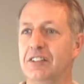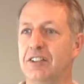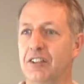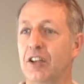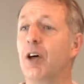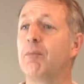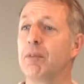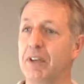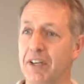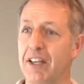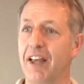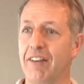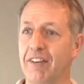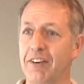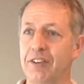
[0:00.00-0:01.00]
clumped
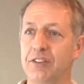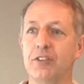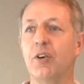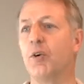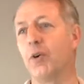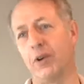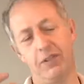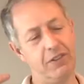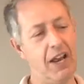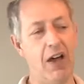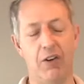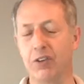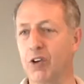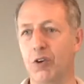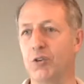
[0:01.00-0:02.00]
together, so
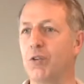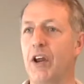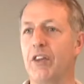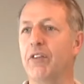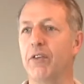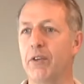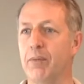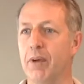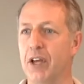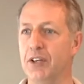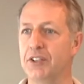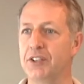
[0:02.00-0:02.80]
now it goes right through the mesh.